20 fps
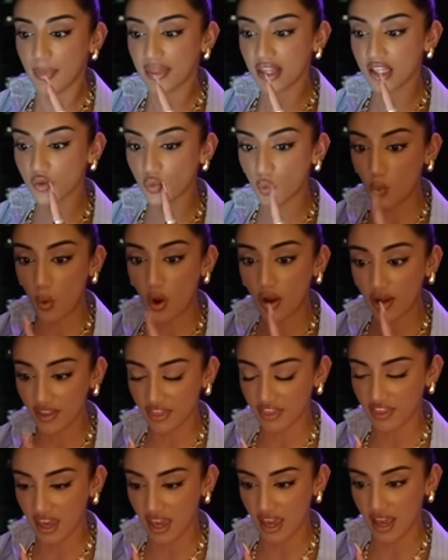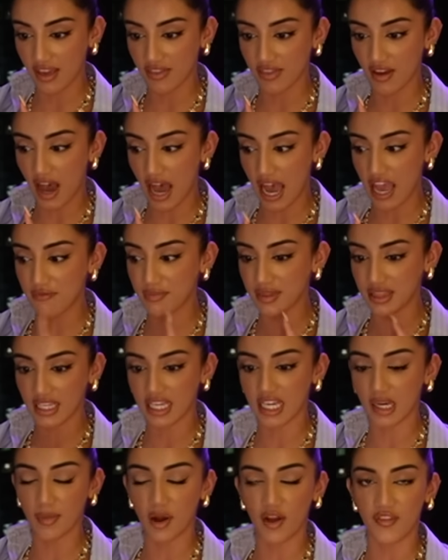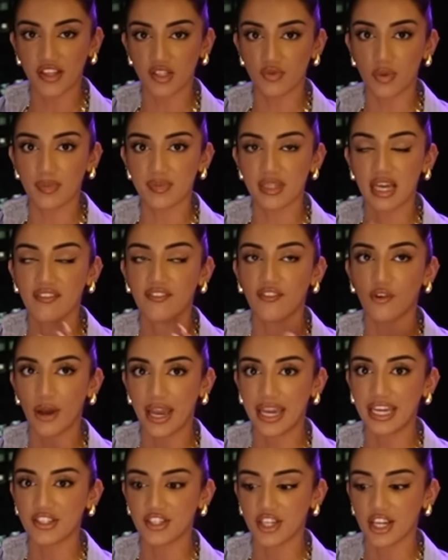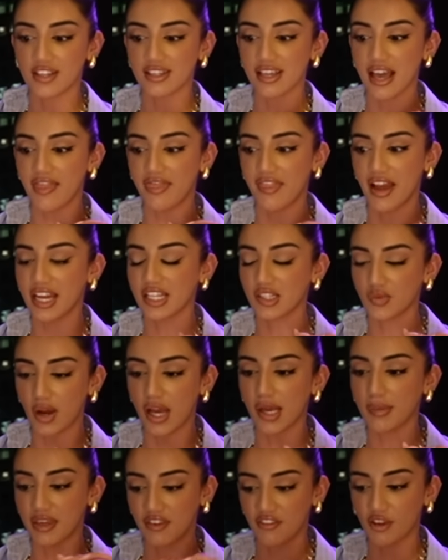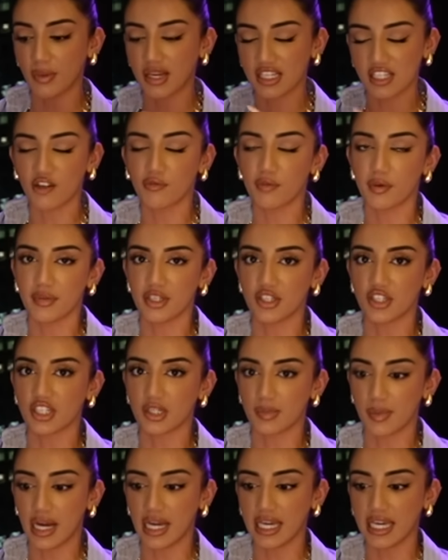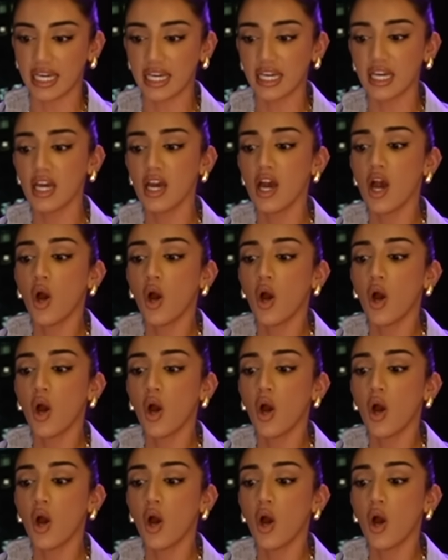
but there's one thing that I've been thinking about on this website for ages, and that is why I'm giving myself permission to buy it.